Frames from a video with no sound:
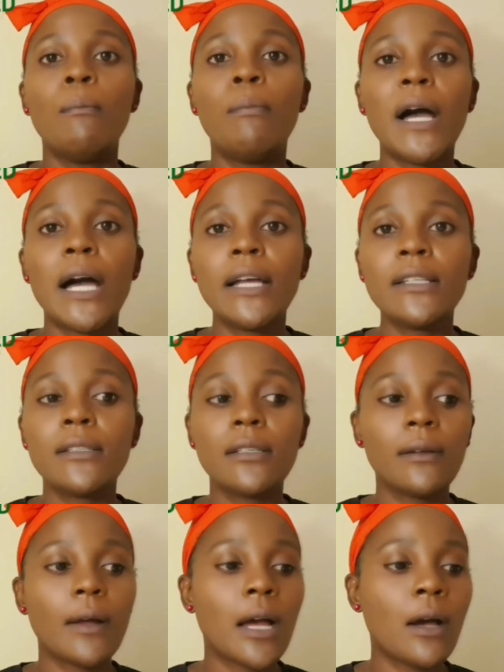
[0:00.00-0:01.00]
But
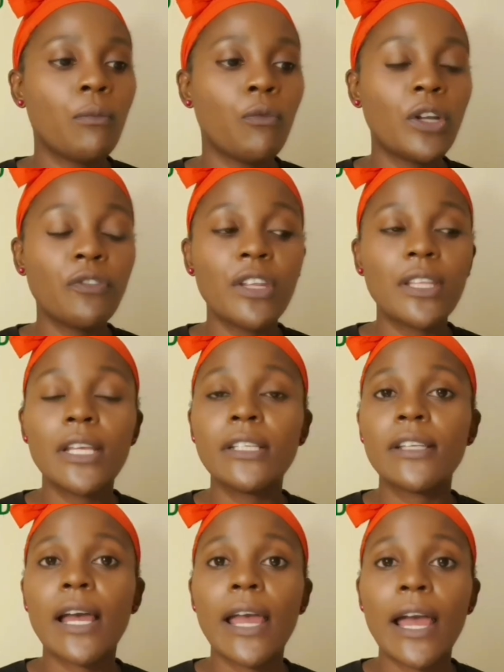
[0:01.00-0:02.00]
one of the
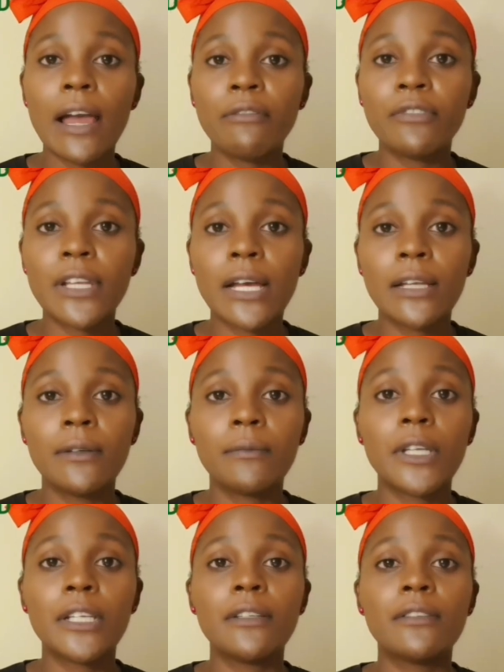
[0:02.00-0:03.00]
things I have done
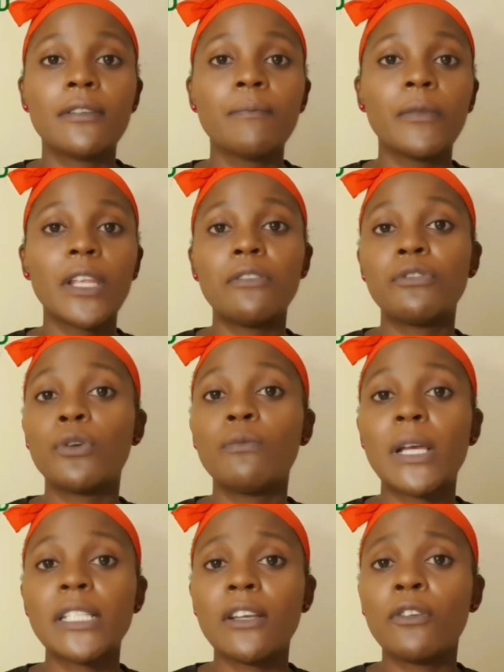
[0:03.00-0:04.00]
is I've told
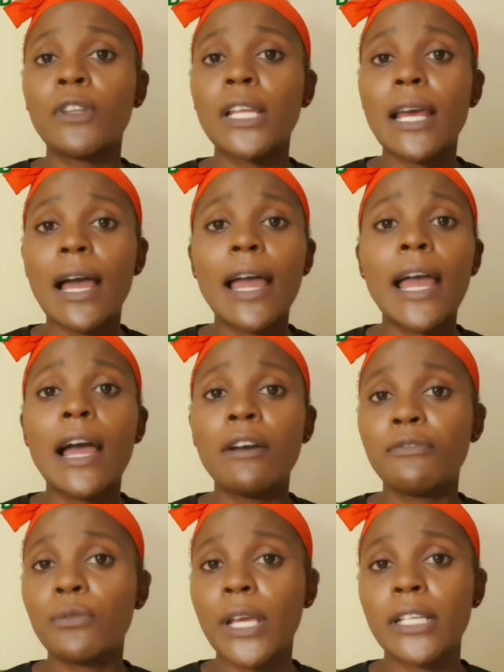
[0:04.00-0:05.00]
myself that I
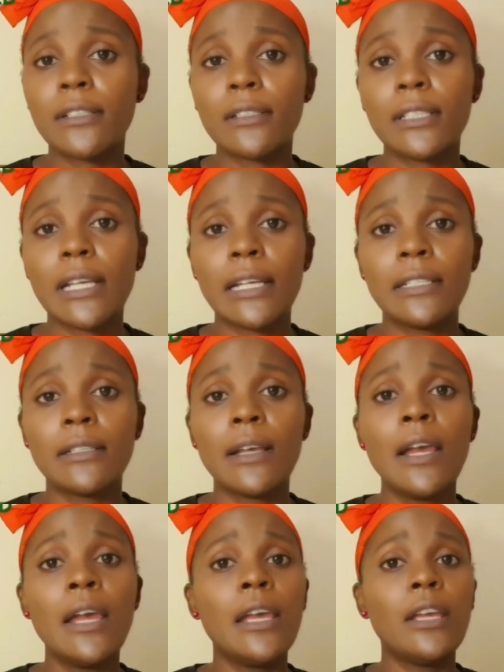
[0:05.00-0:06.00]
have to exercise.
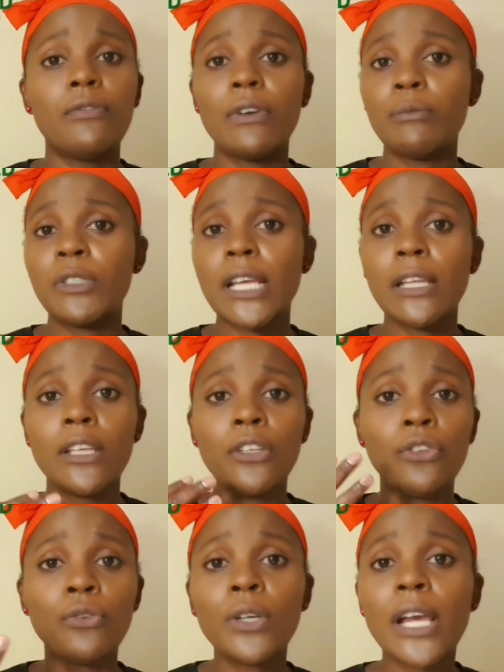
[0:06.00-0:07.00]
If I'm
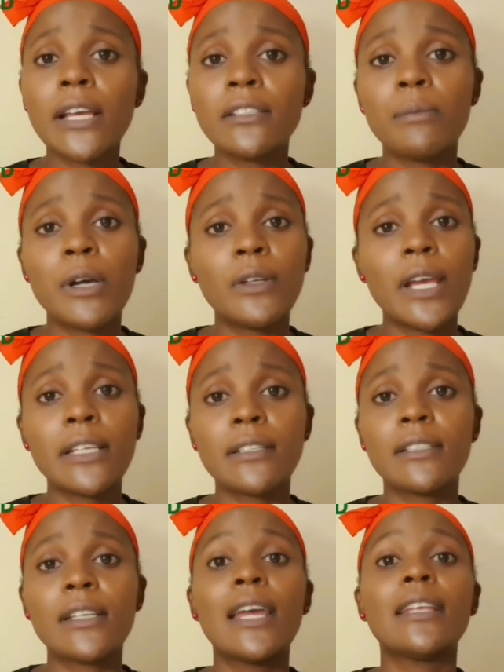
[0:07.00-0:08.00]
telling you guys about
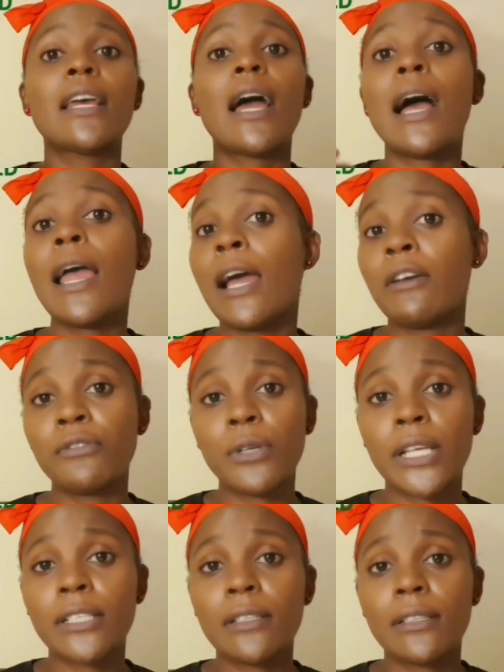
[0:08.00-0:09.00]
exercise, I have
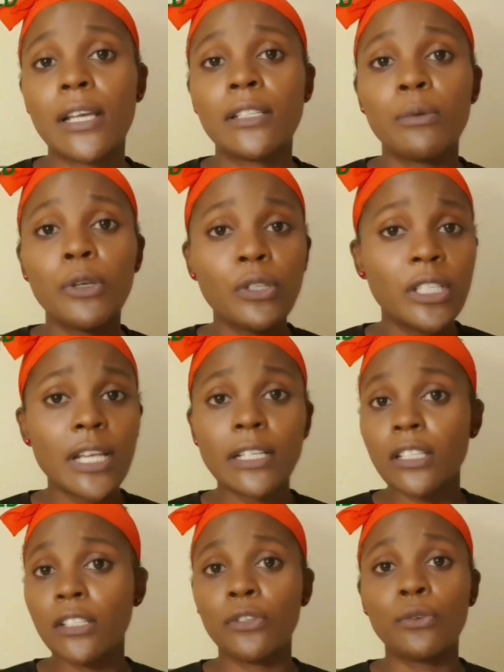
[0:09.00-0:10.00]
to exercise because it's
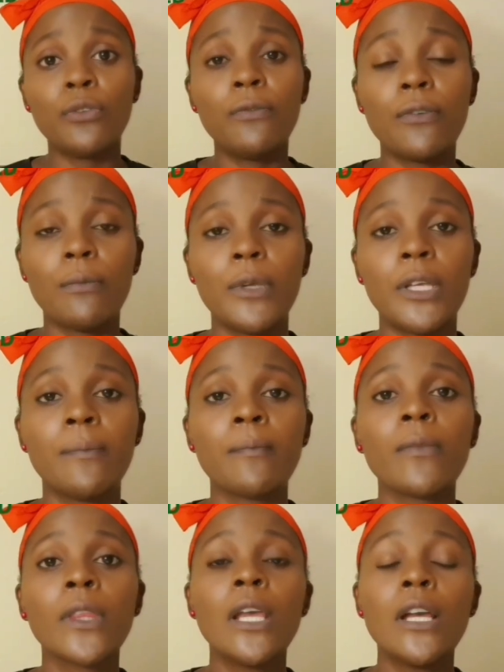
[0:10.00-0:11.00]
actually good for me.
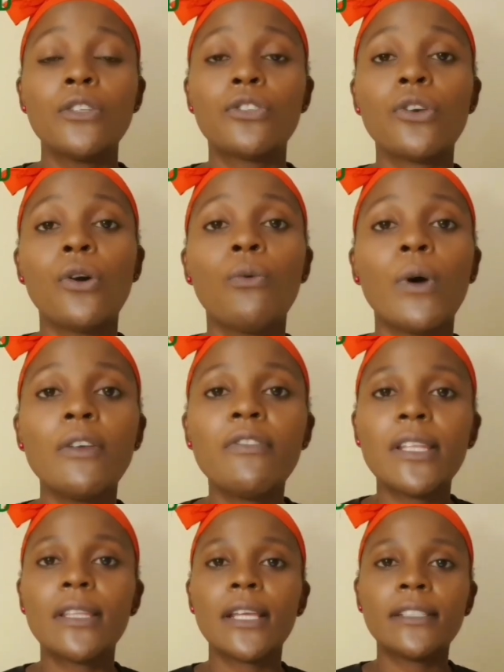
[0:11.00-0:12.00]
So one of
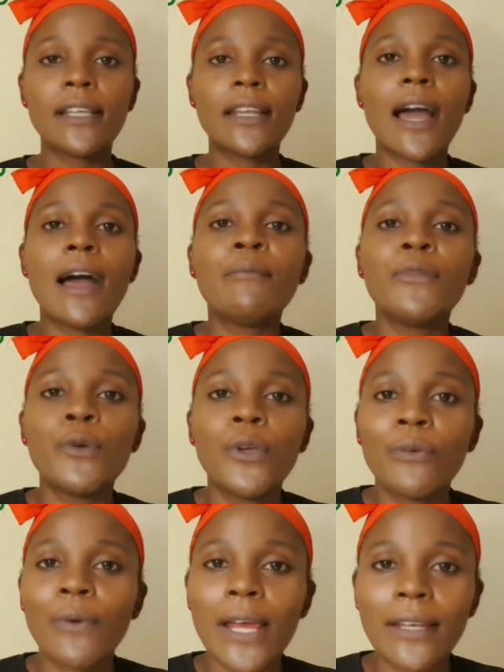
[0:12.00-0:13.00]
the things that I'm
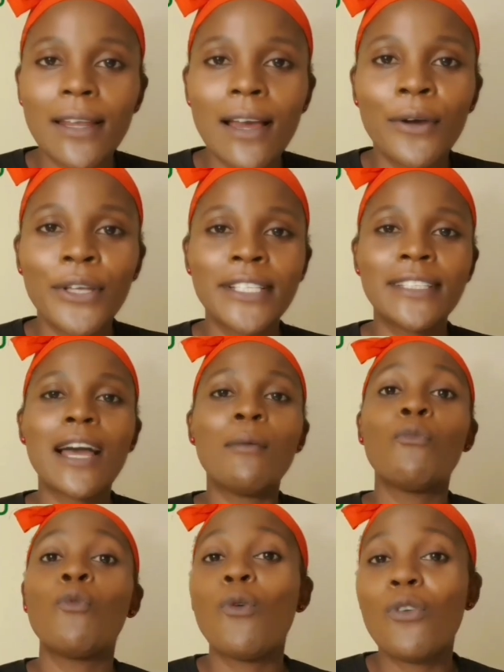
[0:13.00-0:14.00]
doing right now is
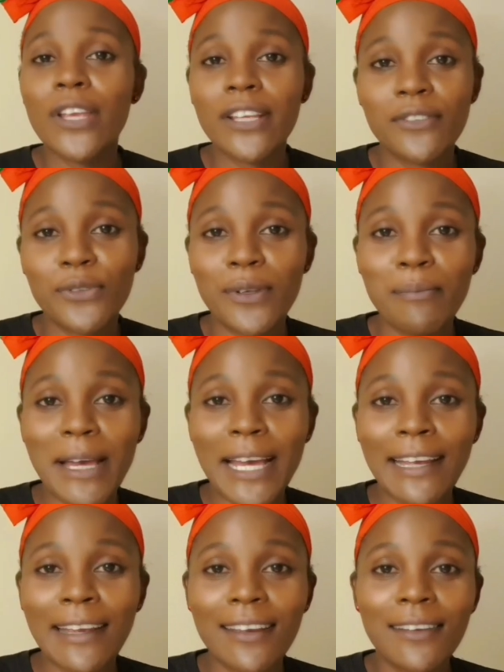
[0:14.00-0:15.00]
I'm walking to the
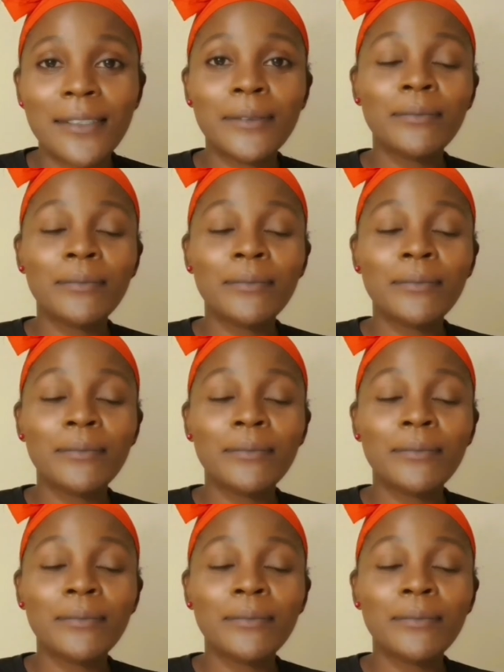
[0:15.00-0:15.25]
bank.